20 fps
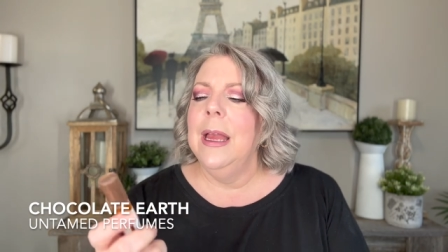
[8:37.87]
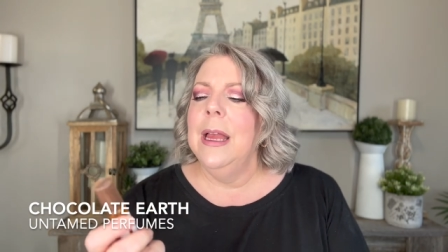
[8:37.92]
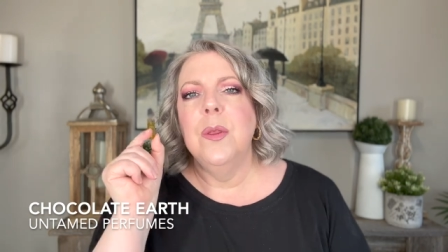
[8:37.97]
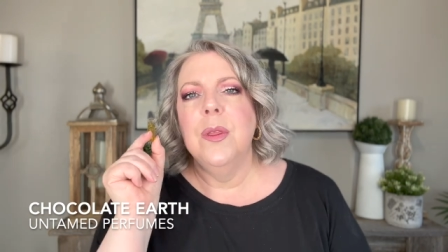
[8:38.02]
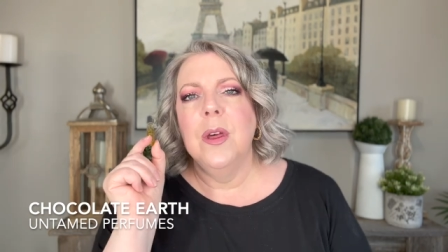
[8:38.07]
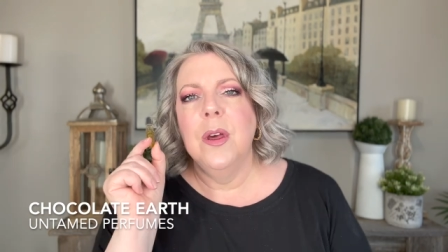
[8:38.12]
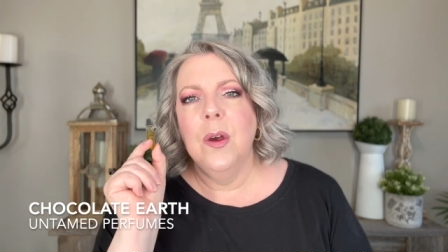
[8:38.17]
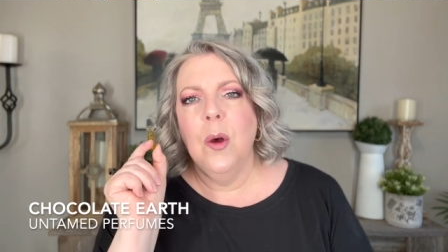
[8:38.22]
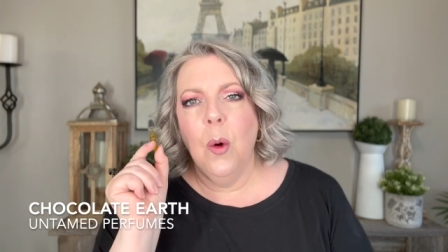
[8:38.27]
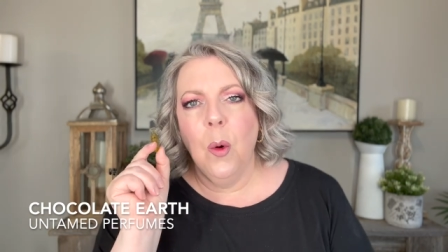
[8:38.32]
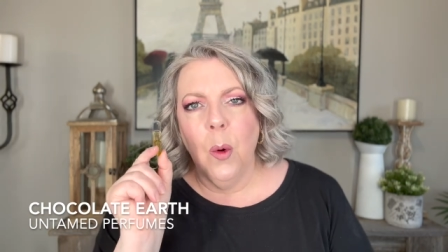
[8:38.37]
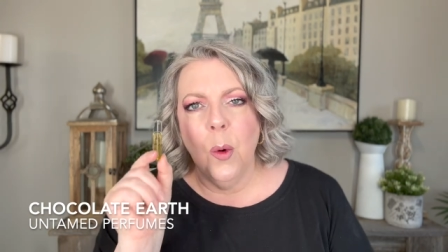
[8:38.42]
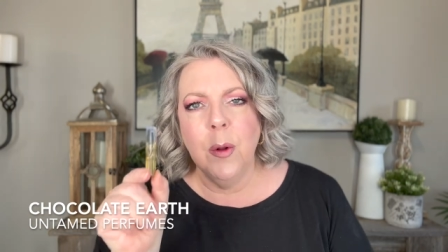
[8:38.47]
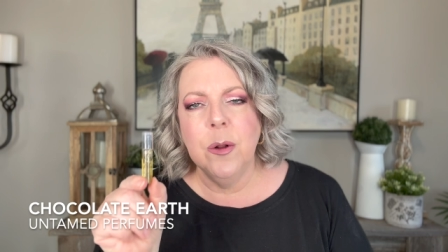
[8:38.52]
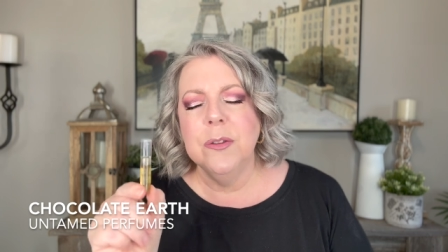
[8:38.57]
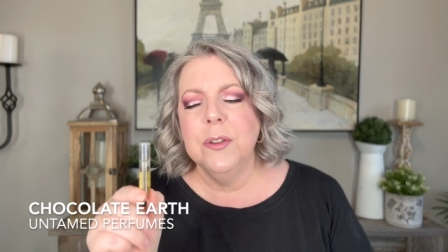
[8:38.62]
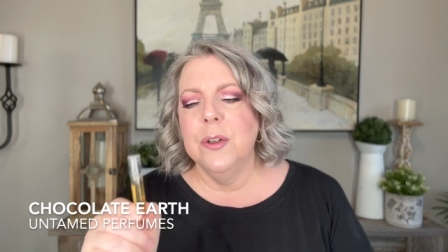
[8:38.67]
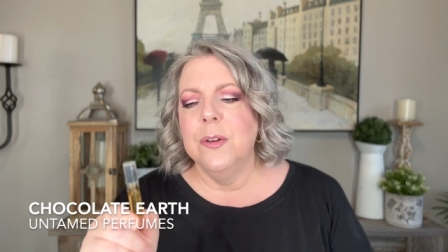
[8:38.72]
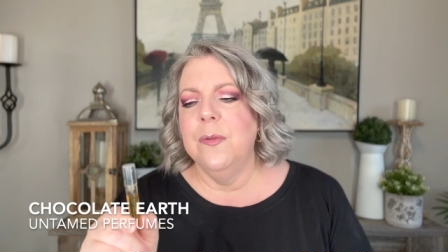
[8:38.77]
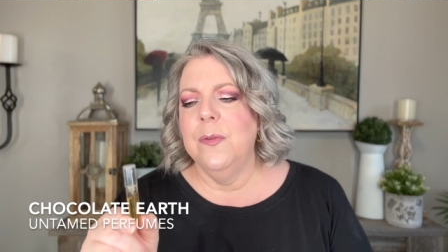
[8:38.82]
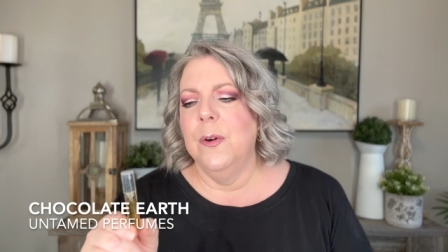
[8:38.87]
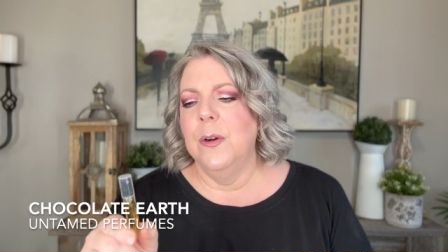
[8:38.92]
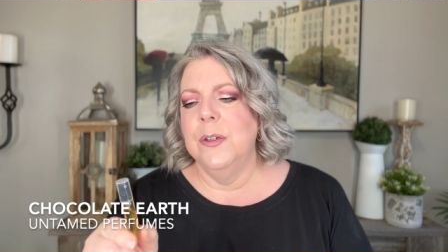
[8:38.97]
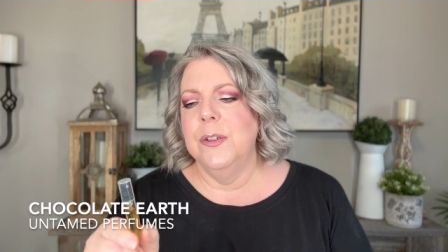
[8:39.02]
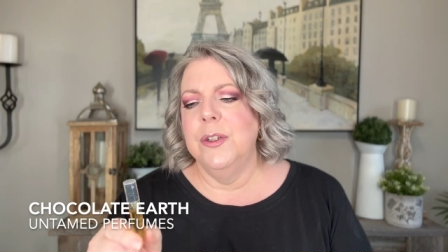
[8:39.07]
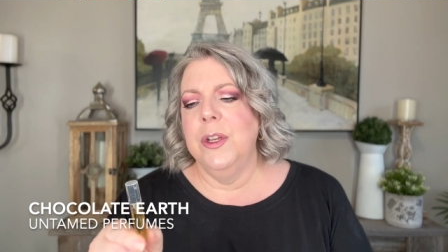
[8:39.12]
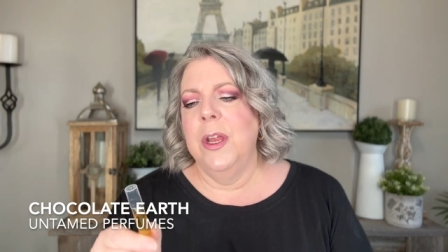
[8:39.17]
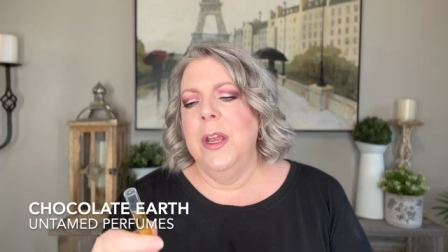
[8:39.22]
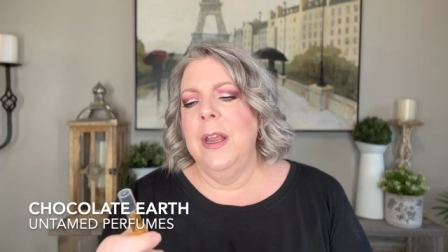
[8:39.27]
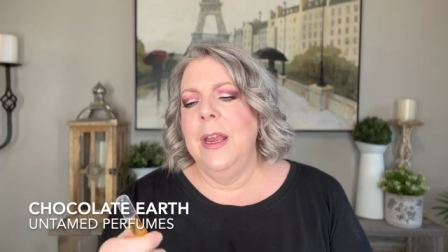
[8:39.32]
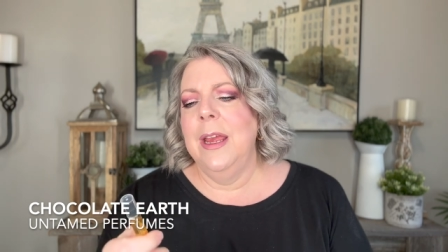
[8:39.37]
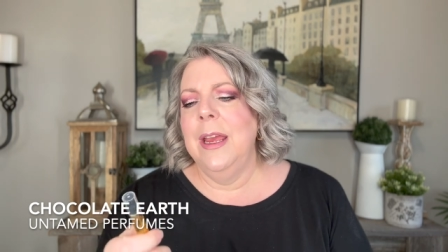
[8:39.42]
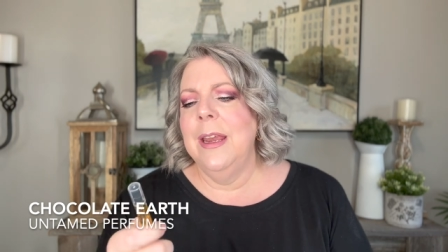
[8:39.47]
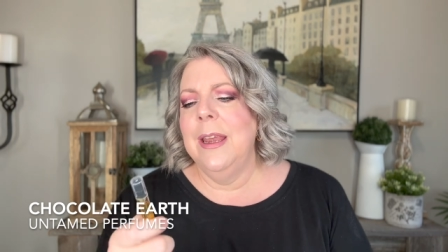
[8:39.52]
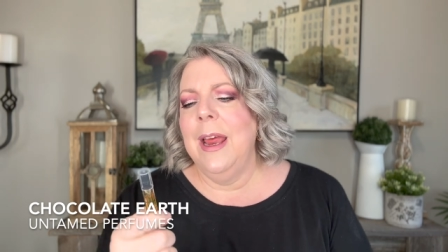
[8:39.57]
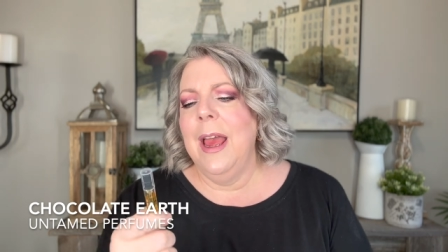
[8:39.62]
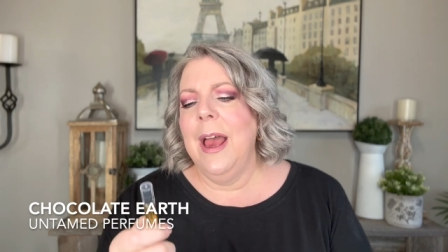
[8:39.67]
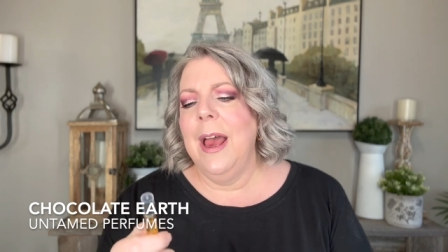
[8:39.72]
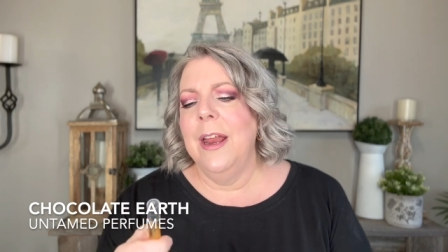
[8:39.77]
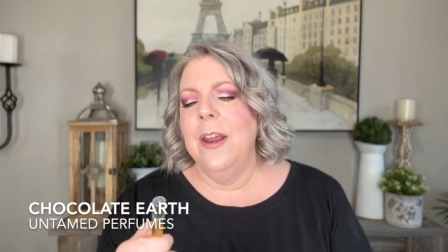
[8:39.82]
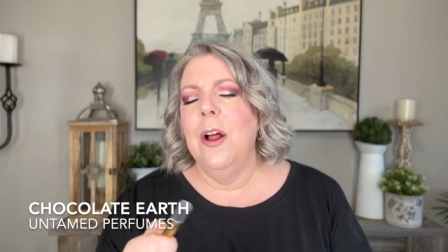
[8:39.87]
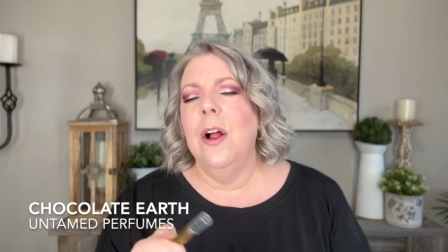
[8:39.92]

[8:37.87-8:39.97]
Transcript: The older version, it had